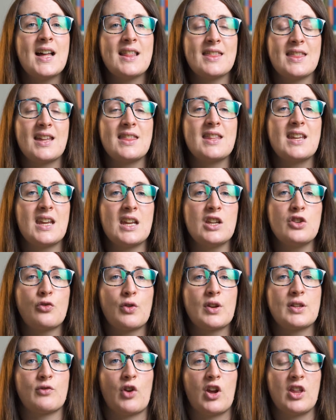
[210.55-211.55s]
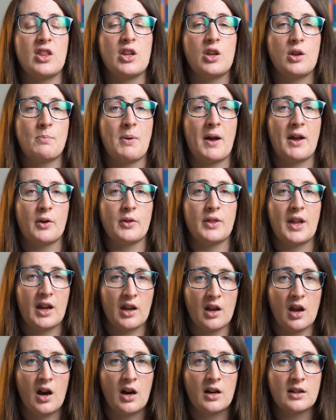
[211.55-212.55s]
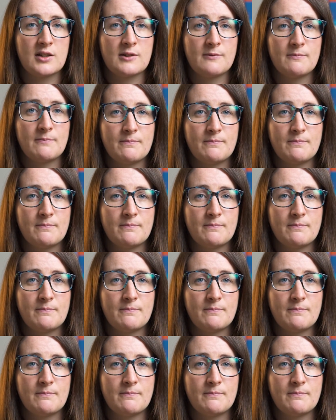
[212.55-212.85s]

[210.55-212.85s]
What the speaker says: than the interest rate that you pay on that card.